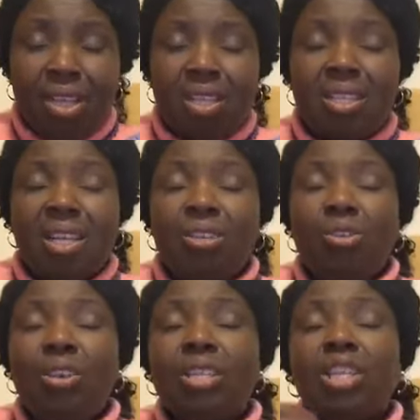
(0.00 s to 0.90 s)
He said the
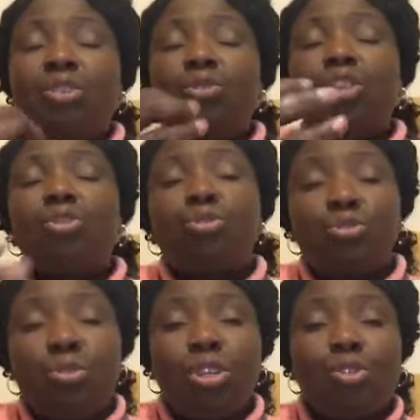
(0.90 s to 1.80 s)
only thing you need to
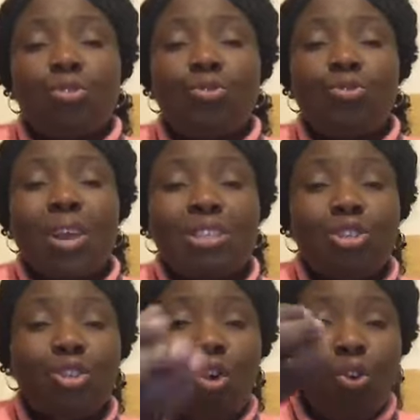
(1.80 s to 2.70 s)
do is to rest
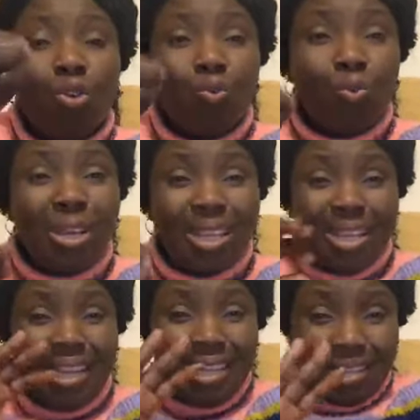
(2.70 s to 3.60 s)
your own will in
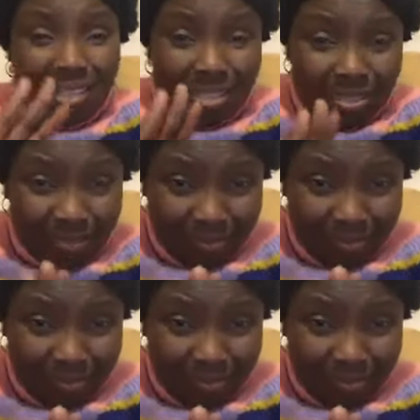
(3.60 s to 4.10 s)
his.